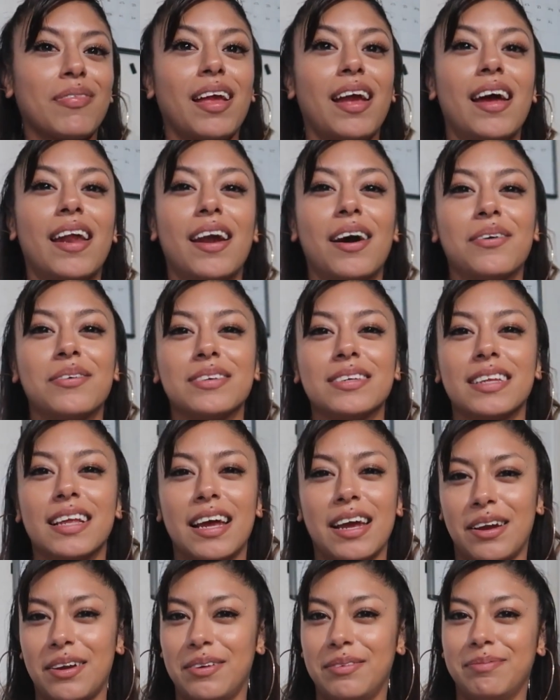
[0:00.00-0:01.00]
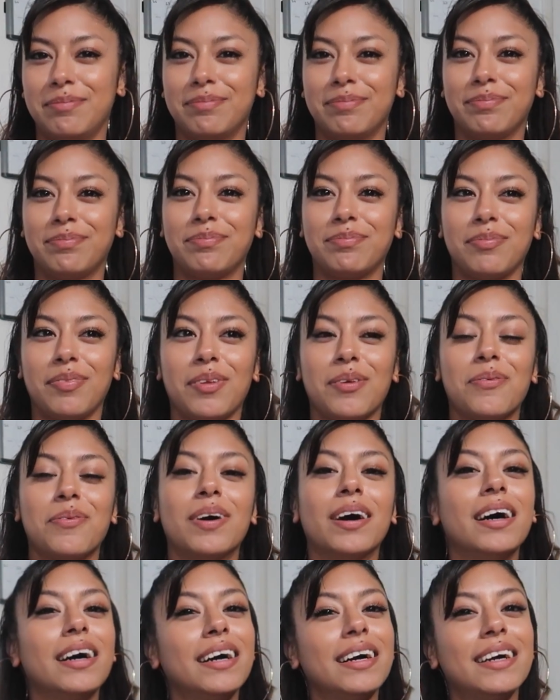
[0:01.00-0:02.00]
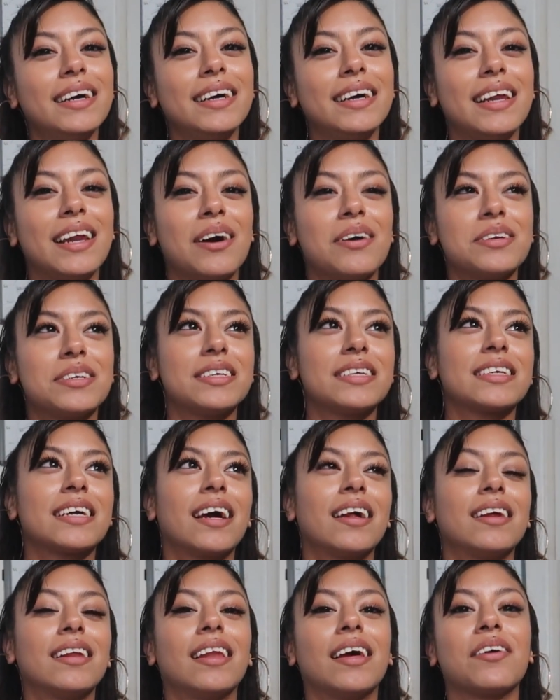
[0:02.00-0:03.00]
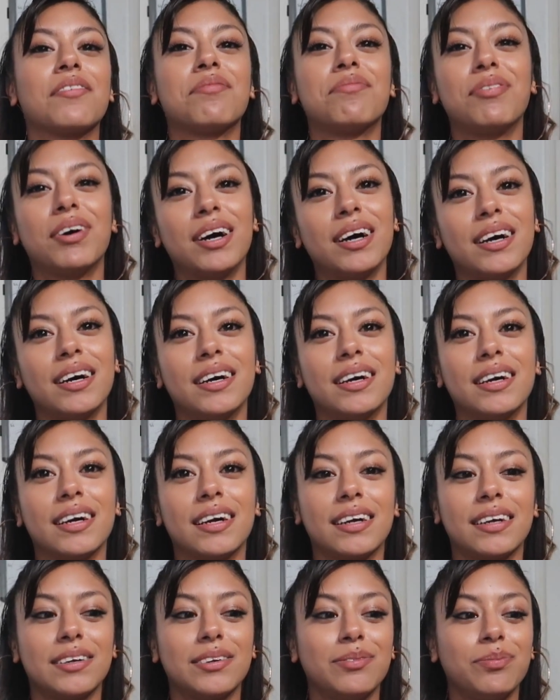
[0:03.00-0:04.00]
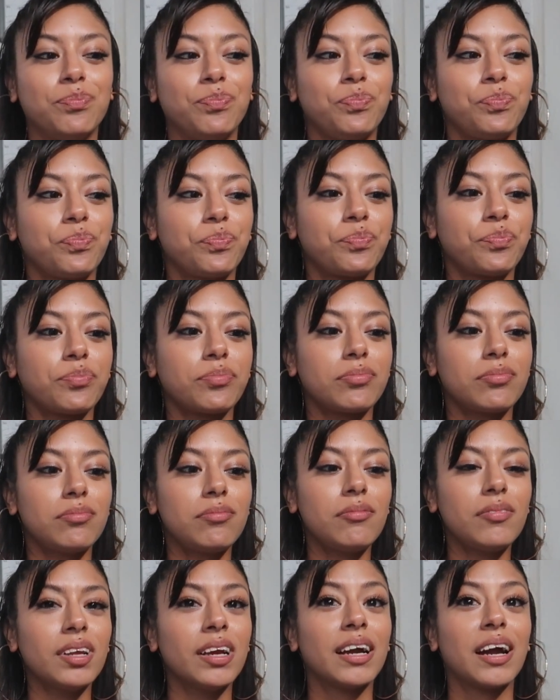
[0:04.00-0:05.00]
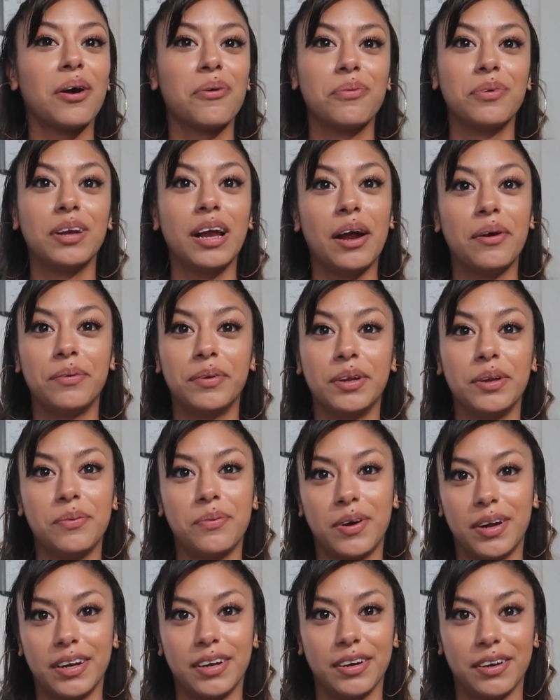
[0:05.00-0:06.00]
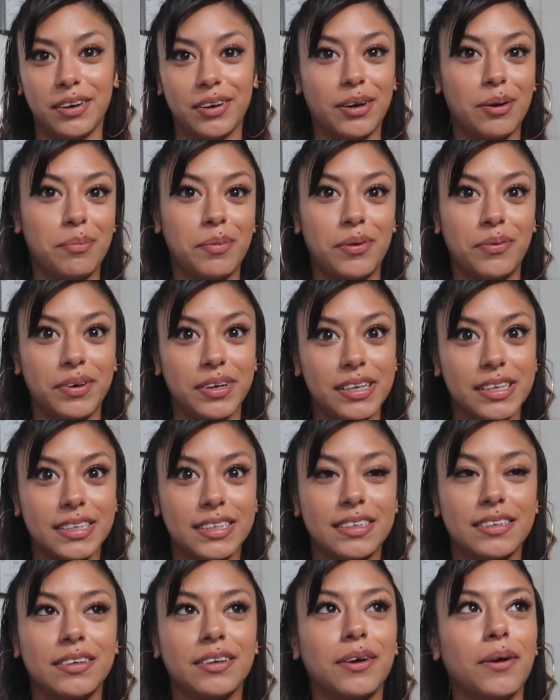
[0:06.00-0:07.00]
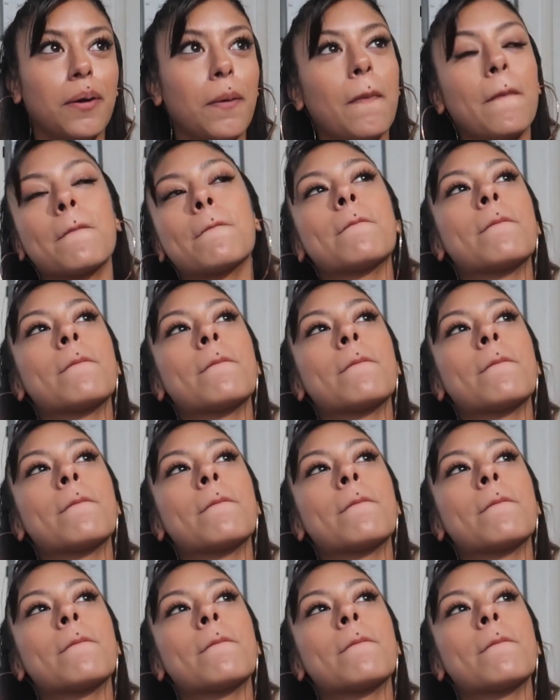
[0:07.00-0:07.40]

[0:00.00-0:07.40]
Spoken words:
And I was like, what? And I was just kind of like, fuck. Like, I really wanted it on my wrist, you know?